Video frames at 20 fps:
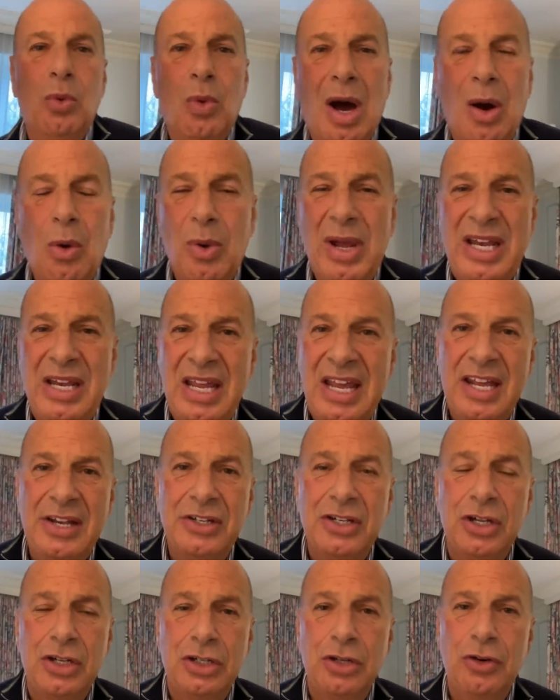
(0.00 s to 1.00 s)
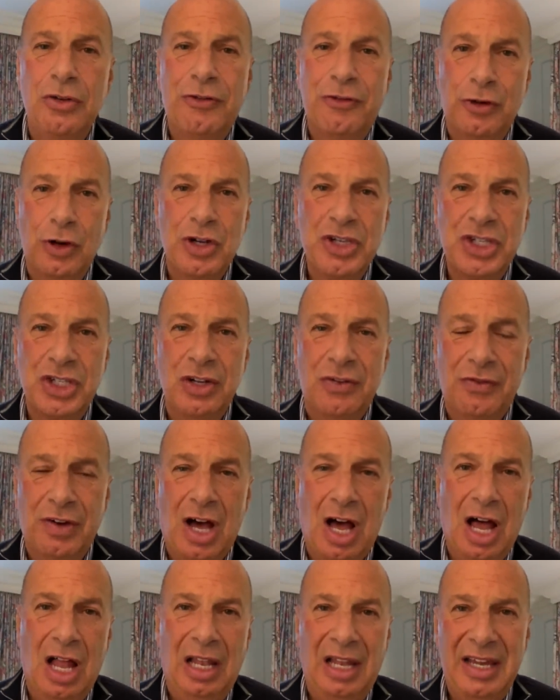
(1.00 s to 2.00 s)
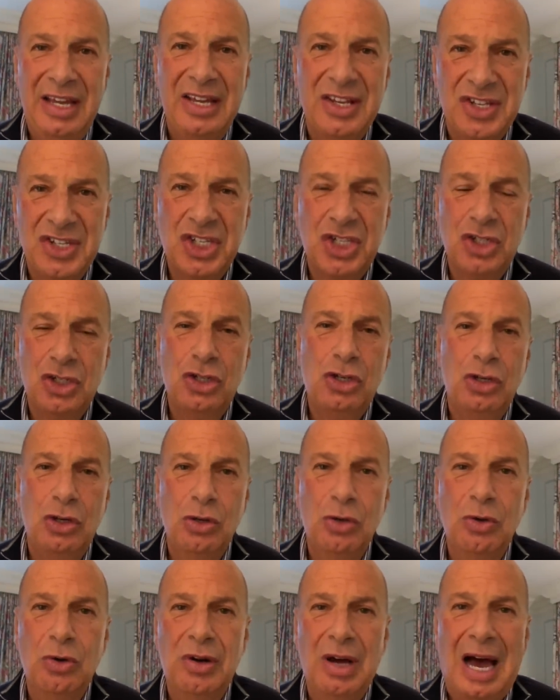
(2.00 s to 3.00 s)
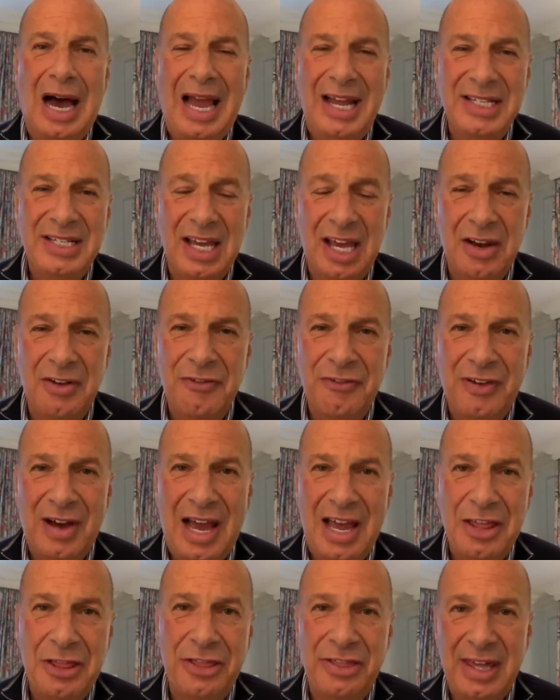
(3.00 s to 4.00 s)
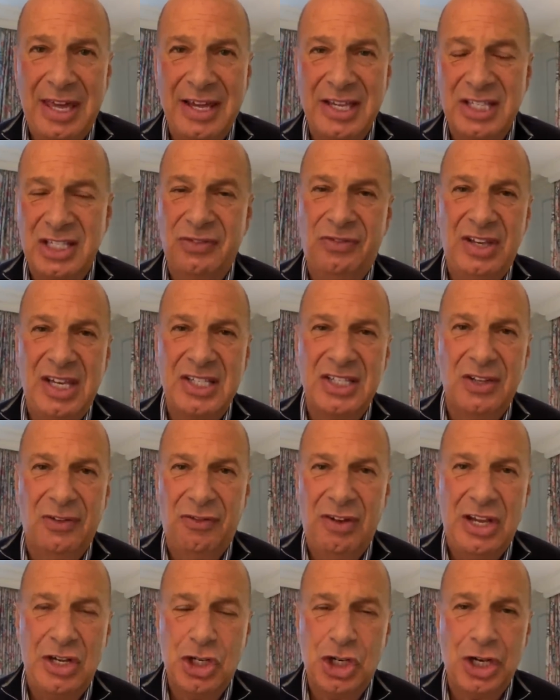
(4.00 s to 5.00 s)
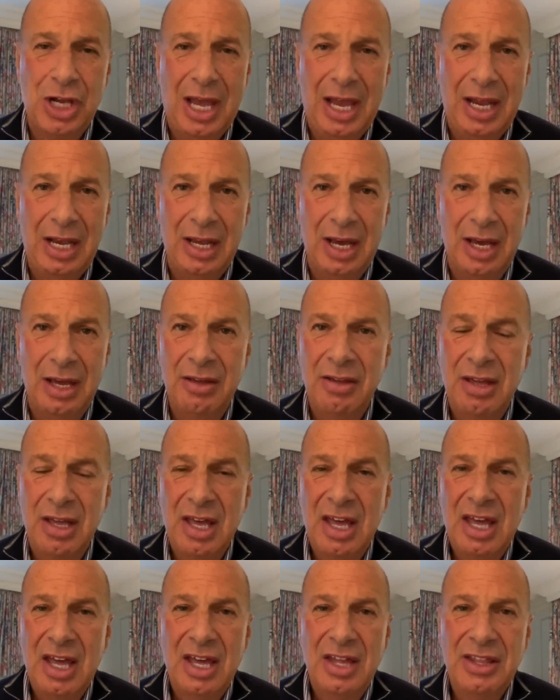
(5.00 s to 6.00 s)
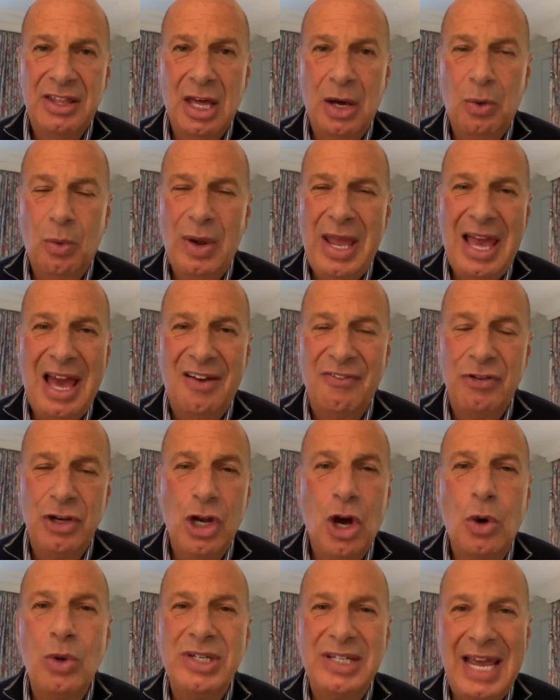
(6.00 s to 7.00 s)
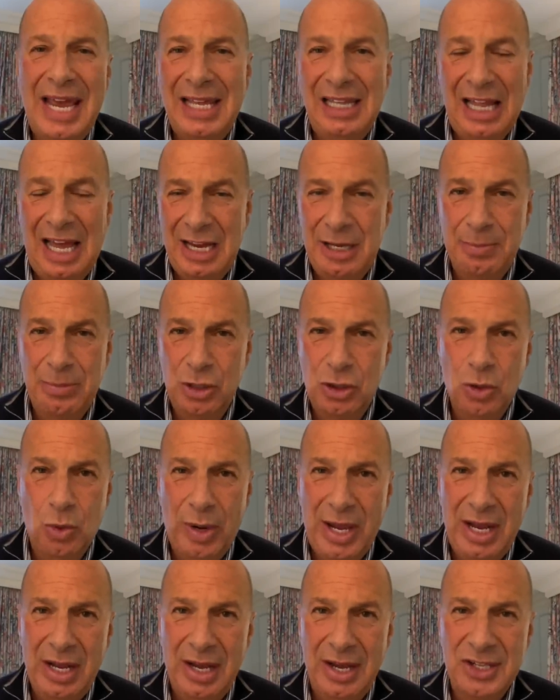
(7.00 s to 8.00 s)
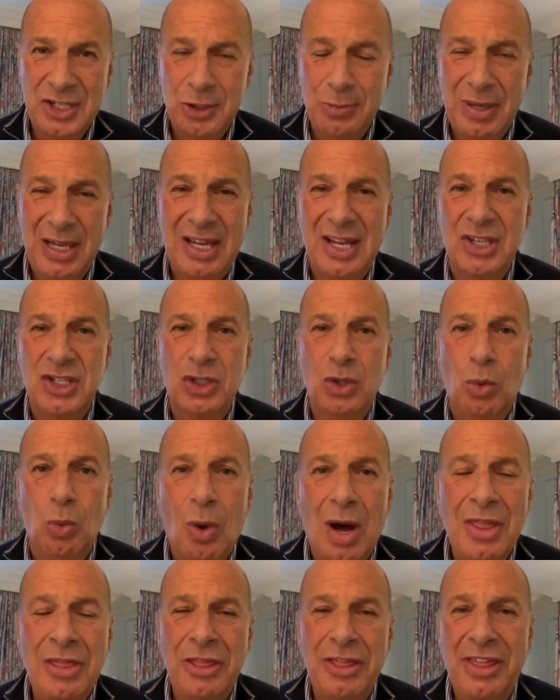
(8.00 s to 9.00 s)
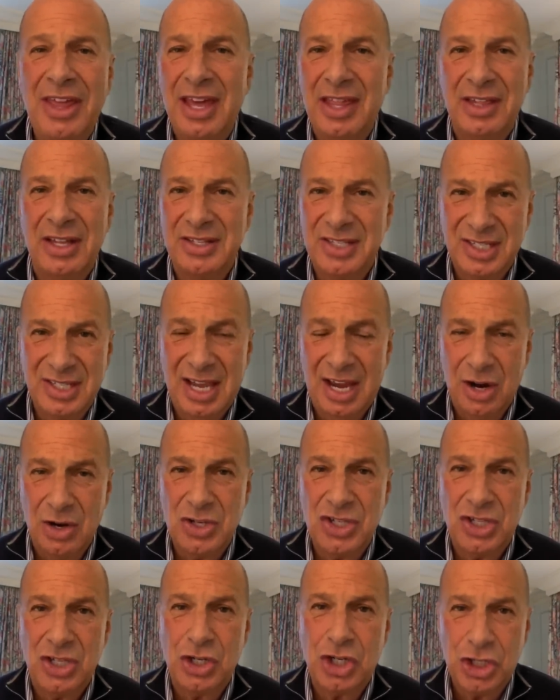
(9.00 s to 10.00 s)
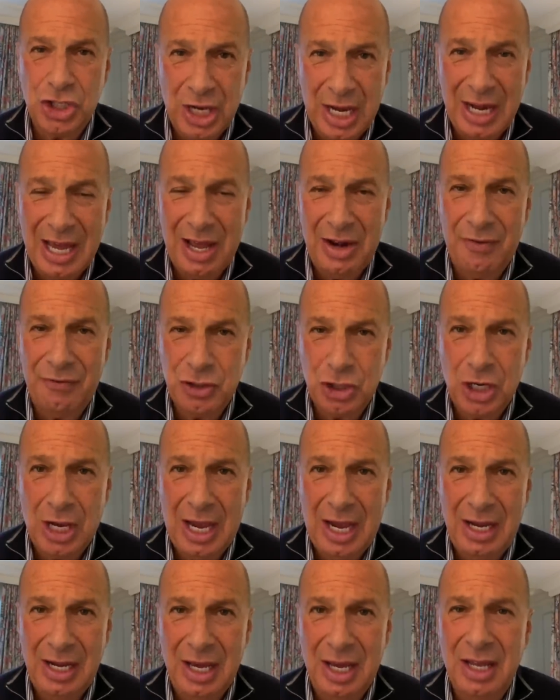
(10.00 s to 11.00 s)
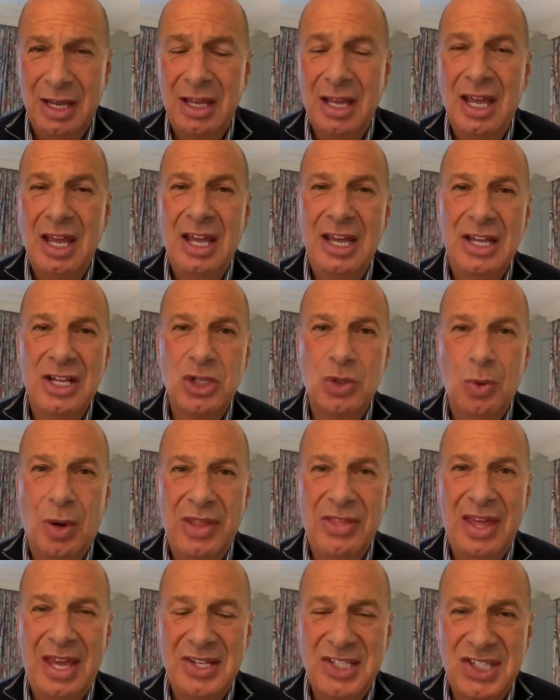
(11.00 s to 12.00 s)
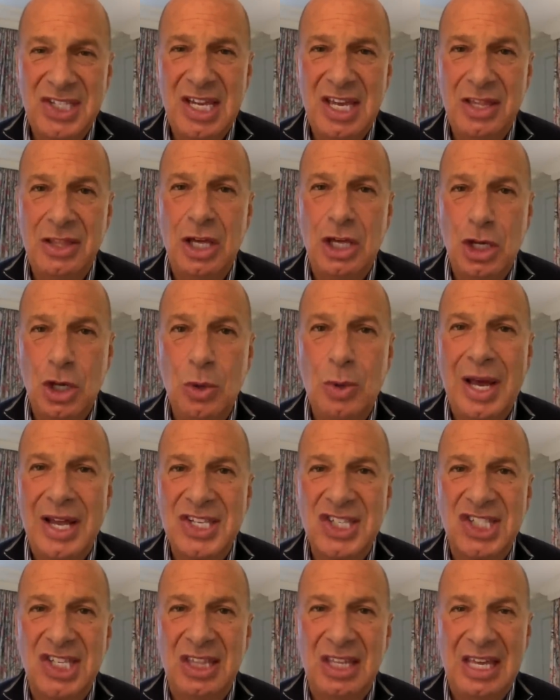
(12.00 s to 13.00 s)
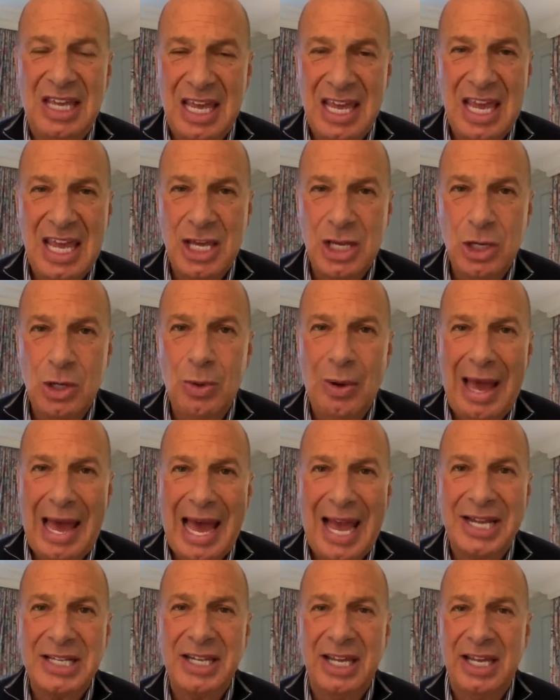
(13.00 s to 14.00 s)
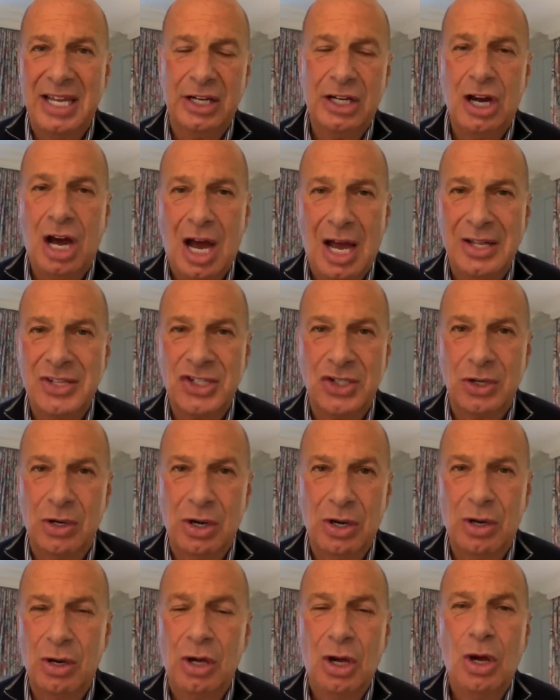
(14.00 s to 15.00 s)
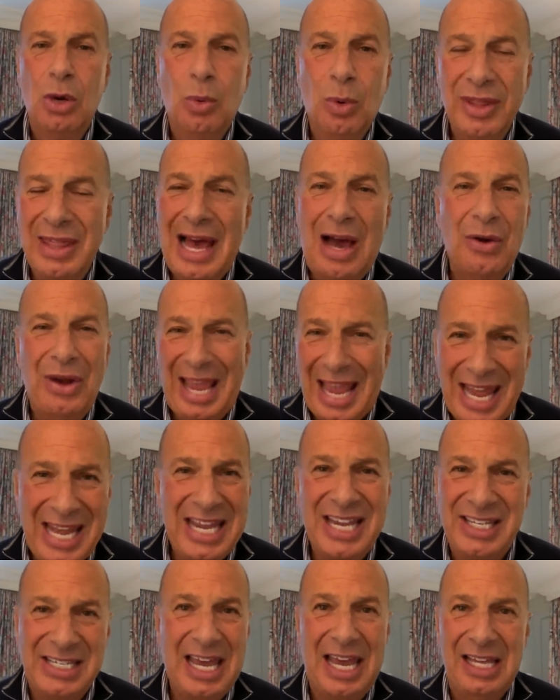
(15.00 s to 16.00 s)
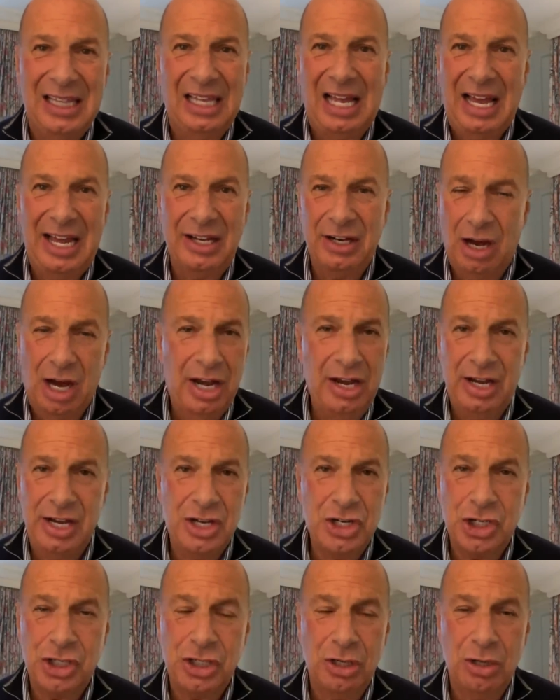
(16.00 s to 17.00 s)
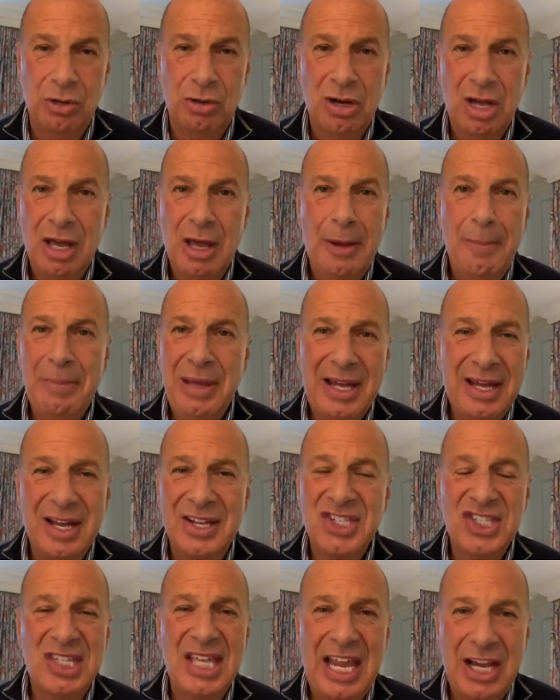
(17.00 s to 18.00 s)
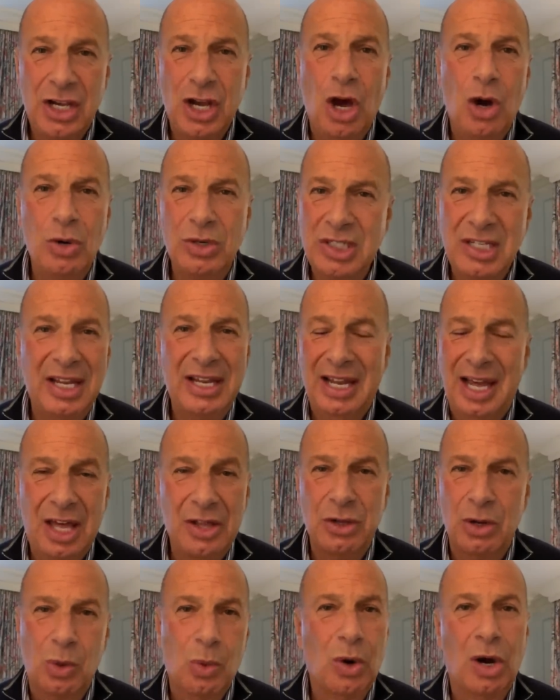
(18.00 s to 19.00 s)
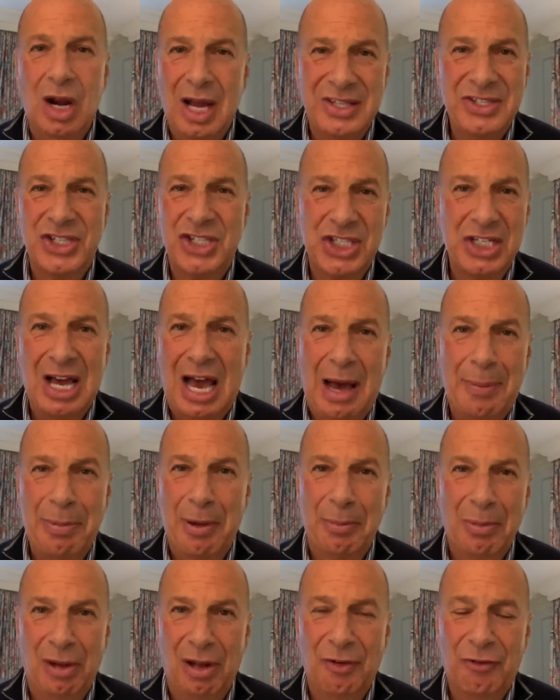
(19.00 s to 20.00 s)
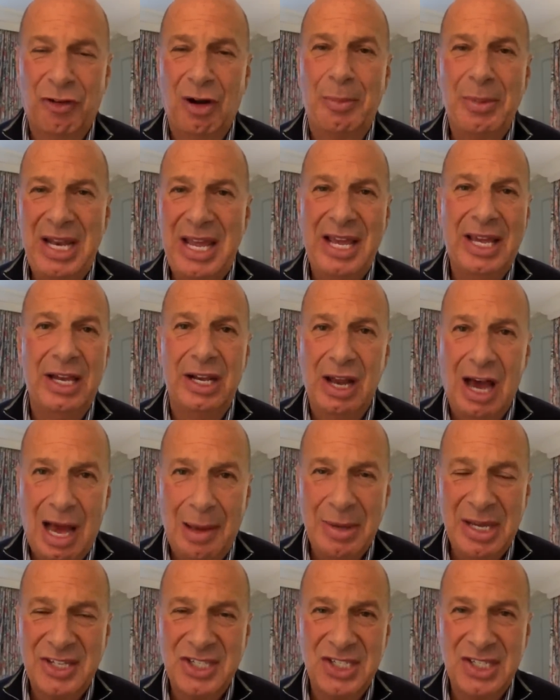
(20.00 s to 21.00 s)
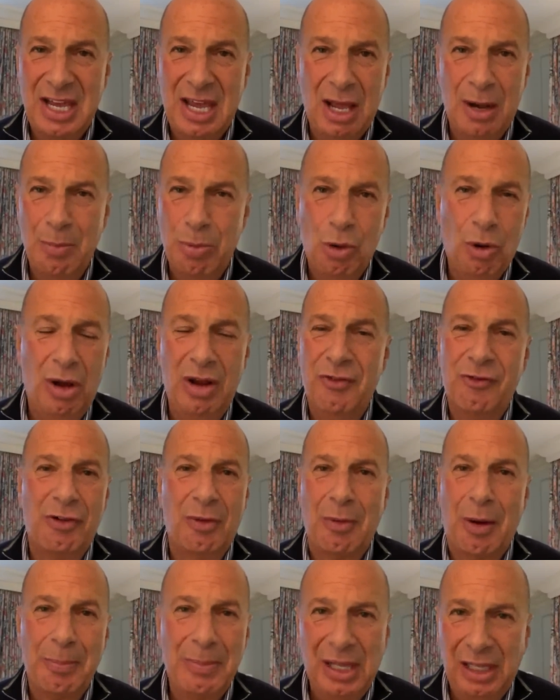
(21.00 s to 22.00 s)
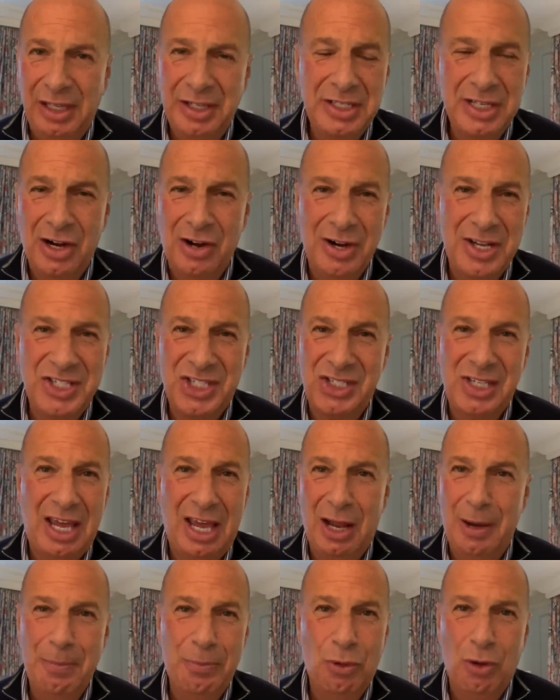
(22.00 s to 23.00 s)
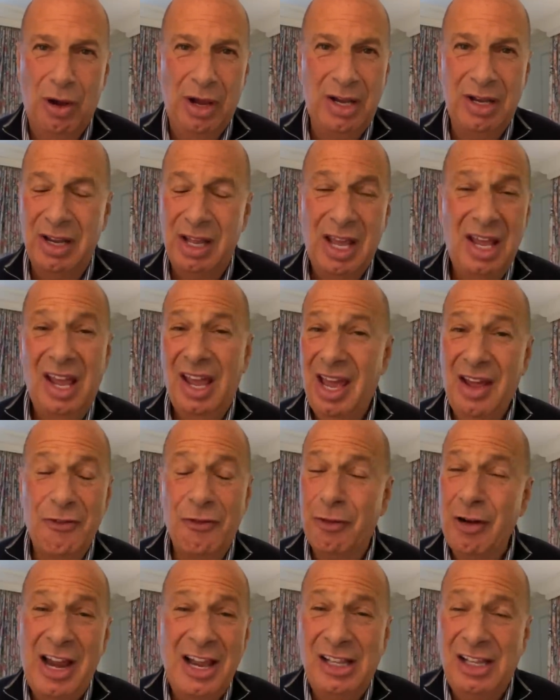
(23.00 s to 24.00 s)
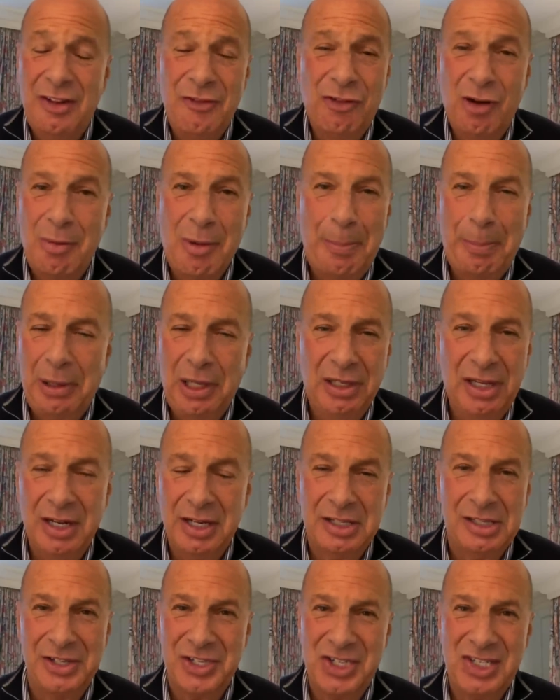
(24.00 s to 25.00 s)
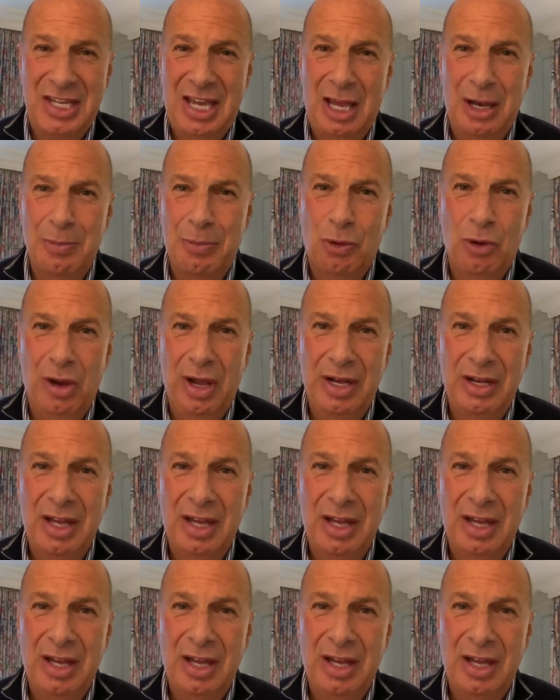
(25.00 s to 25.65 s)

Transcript: What we need to do, first of all, is to identify things vis a vis China that we have no daylight between us because the one thing that scares the shit out of China is when they see the US and the EU acting in concert without any daylight on an issue because they know together we're unstoppable from an economic standpoint, from a military standpoint, and frankly, from a political standpoint.